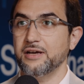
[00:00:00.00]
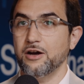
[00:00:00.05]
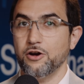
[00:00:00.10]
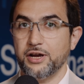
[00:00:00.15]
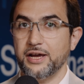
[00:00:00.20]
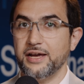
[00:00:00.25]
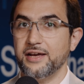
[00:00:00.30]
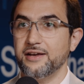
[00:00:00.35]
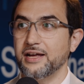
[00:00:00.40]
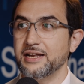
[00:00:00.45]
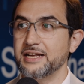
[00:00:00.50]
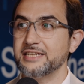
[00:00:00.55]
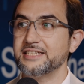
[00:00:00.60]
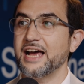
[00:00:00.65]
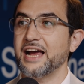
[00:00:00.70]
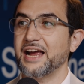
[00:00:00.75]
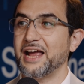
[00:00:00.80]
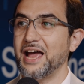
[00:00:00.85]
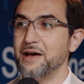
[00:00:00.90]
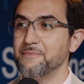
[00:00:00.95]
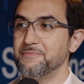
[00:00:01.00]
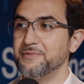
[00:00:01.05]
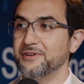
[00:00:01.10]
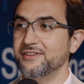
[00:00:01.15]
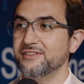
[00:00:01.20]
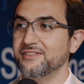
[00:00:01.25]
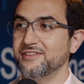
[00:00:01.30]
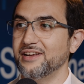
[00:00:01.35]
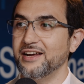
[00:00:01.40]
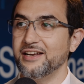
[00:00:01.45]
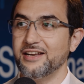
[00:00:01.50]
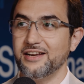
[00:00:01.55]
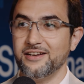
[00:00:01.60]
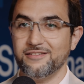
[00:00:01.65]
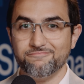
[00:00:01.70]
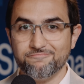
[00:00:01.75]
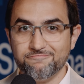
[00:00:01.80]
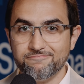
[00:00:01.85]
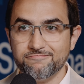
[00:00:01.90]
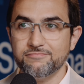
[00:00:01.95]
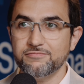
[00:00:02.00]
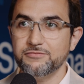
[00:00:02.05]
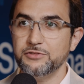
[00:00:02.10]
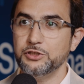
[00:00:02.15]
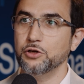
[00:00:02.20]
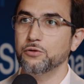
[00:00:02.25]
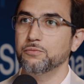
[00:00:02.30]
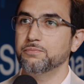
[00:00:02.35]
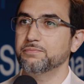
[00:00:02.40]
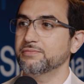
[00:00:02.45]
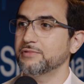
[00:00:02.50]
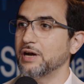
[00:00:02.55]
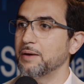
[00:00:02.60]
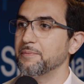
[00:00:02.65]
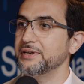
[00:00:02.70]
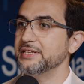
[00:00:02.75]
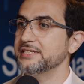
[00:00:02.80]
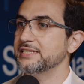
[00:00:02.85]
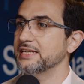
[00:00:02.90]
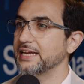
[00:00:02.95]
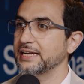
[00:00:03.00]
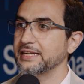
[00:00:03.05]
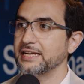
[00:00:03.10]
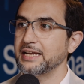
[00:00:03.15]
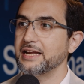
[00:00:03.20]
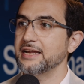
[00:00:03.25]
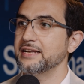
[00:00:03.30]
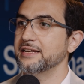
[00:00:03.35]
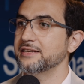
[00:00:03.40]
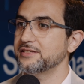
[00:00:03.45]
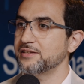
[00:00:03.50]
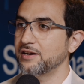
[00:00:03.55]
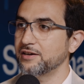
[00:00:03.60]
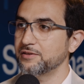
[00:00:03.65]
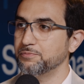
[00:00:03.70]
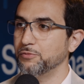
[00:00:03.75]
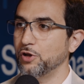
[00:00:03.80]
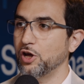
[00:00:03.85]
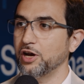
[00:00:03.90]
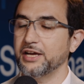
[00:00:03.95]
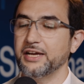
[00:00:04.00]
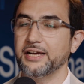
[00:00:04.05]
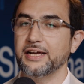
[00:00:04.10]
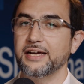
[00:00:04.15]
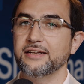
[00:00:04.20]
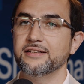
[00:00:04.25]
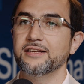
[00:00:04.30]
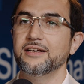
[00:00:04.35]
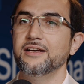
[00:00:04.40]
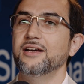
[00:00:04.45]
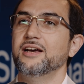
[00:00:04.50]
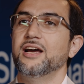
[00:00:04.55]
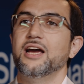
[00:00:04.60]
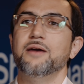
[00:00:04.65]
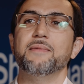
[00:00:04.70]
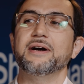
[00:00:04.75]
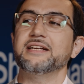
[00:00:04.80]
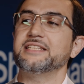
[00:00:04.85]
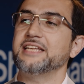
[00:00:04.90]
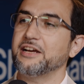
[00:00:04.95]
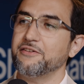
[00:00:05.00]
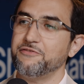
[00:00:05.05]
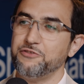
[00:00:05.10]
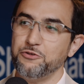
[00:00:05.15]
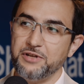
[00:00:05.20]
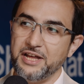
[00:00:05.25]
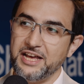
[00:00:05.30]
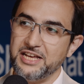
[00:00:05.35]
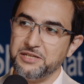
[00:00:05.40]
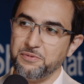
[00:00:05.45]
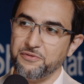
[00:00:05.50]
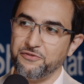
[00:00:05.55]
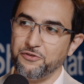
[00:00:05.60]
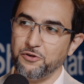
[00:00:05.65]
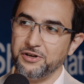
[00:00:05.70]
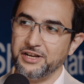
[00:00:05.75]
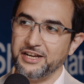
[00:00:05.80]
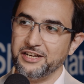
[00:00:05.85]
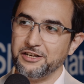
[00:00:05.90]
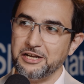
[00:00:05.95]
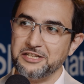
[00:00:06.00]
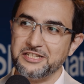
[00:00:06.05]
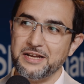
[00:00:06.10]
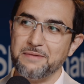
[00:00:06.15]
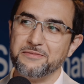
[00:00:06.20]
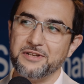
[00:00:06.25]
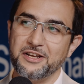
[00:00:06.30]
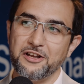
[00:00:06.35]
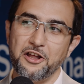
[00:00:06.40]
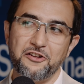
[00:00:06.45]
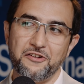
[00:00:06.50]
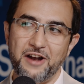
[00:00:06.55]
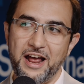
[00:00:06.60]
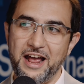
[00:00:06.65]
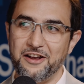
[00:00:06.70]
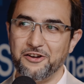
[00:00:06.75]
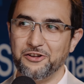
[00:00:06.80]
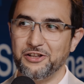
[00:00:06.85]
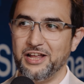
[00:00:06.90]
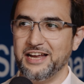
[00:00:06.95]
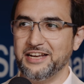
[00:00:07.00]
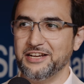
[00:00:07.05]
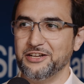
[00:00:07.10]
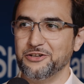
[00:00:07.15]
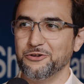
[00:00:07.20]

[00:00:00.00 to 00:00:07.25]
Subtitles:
okay, an attack happened and then, companies detected it and started blocking it. It might take a few days before they attempt another angle at it